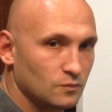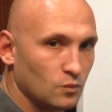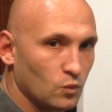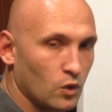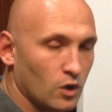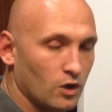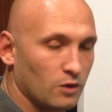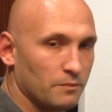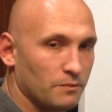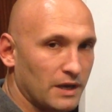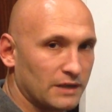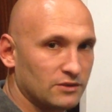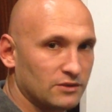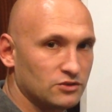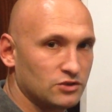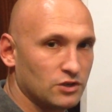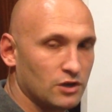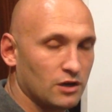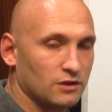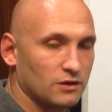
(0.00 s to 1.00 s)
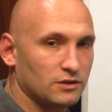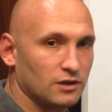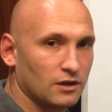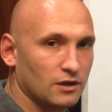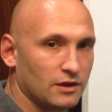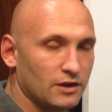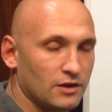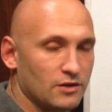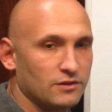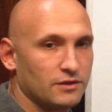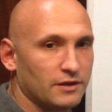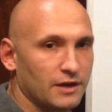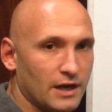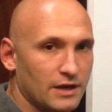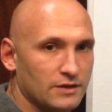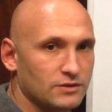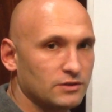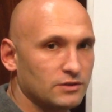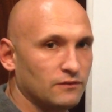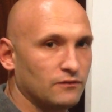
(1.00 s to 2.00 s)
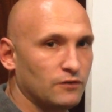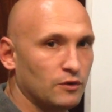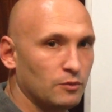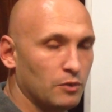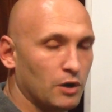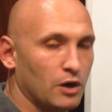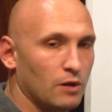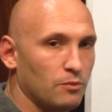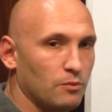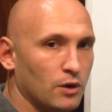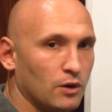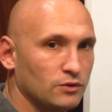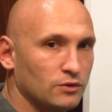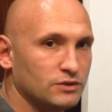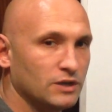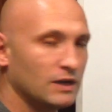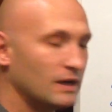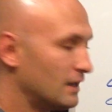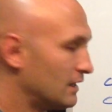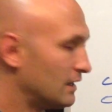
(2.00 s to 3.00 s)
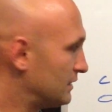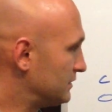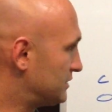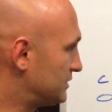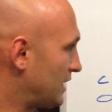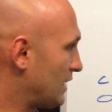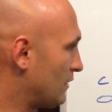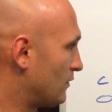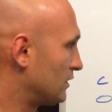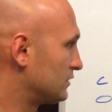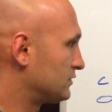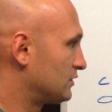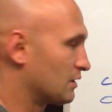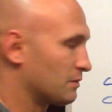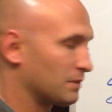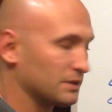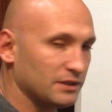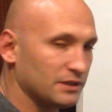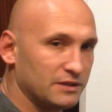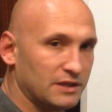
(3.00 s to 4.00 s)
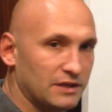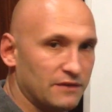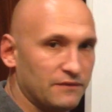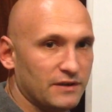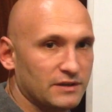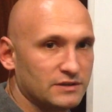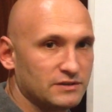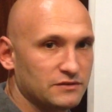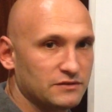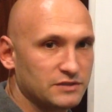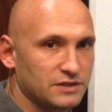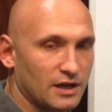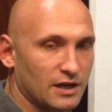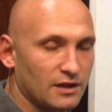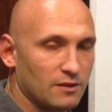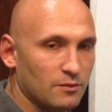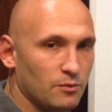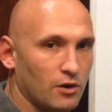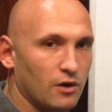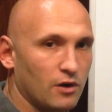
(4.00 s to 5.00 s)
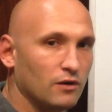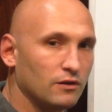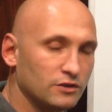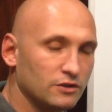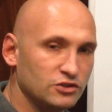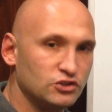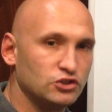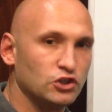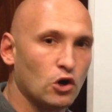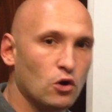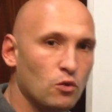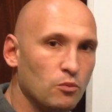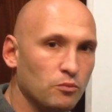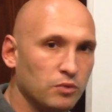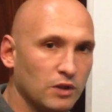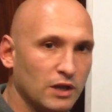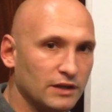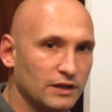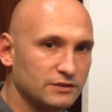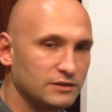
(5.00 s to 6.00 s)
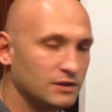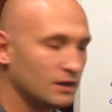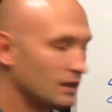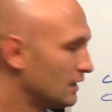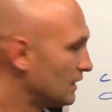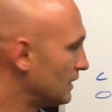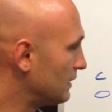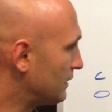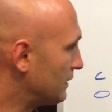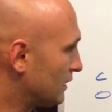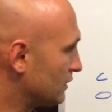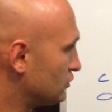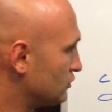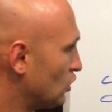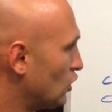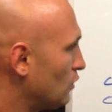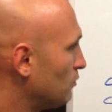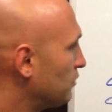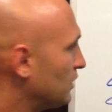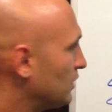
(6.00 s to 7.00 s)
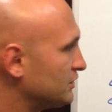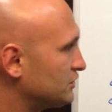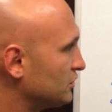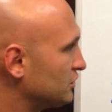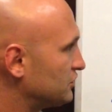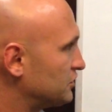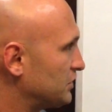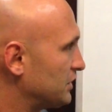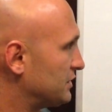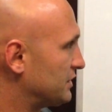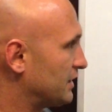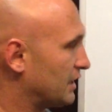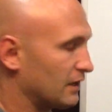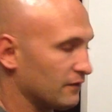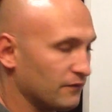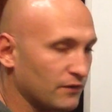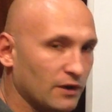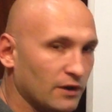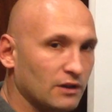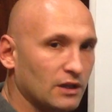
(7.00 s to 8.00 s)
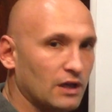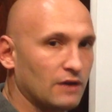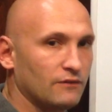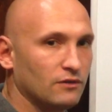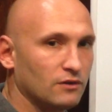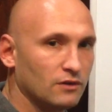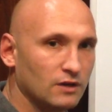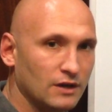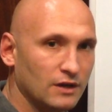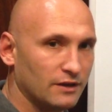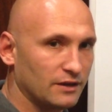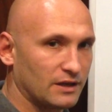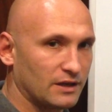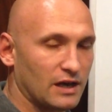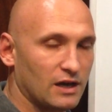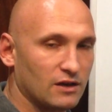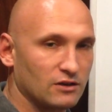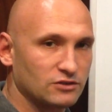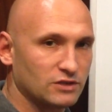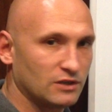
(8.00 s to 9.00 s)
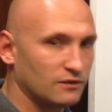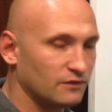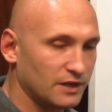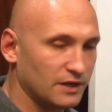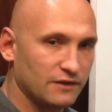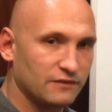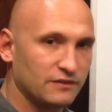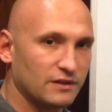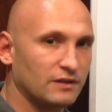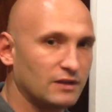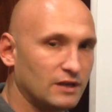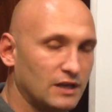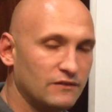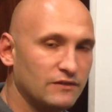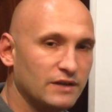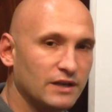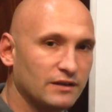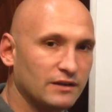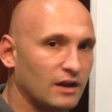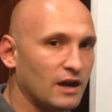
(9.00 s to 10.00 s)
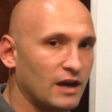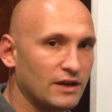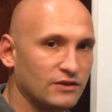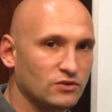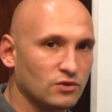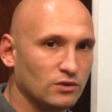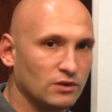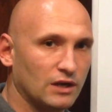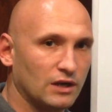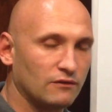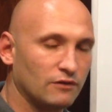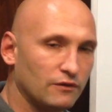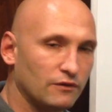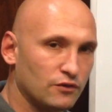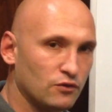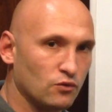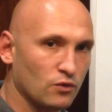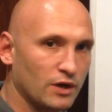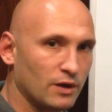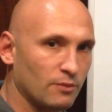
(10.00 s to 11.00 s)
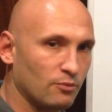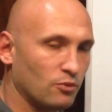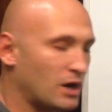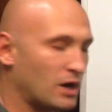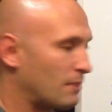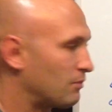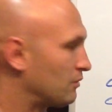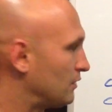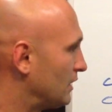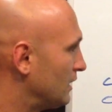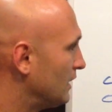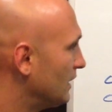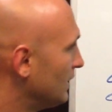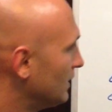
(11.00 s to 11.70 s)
Welcome back to Chalk Talk here at the National Football Post. And today I want to talk about the defensive side of the ball and the zone blitz. Now the zone blitz you'll see at the NFL level, the college level, and even at the high school level if you run it properly.